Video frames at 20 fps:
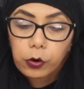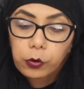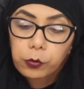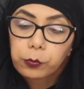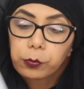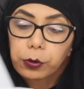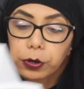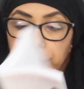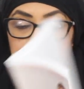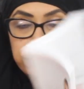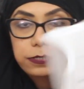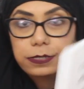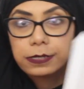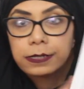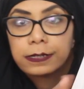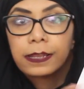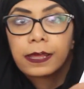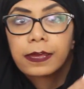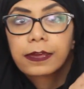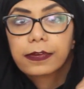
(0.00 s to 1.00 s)
quotes
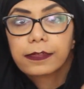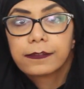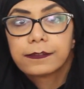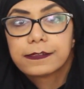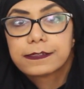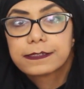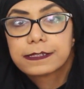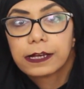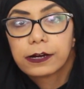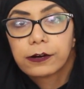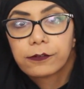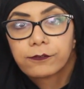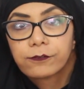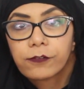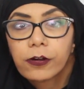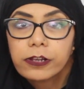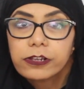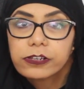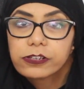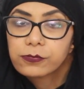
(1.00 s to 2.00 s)
in like this little
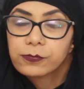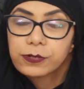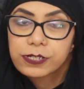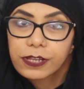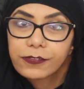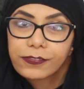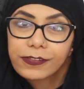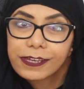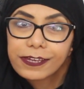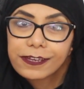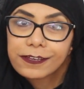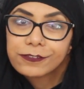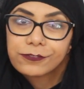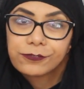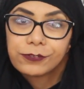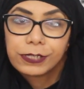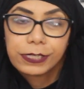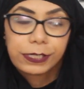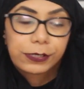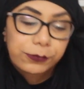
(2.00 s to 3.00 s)
font, which I think
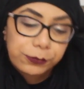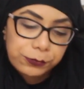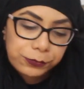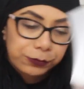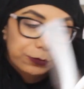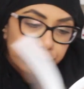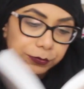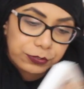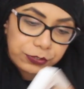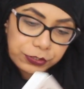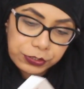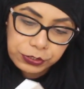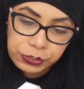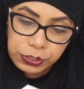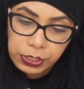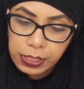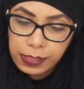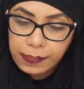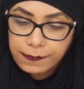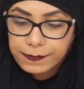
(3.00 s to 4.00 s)
is really cool too.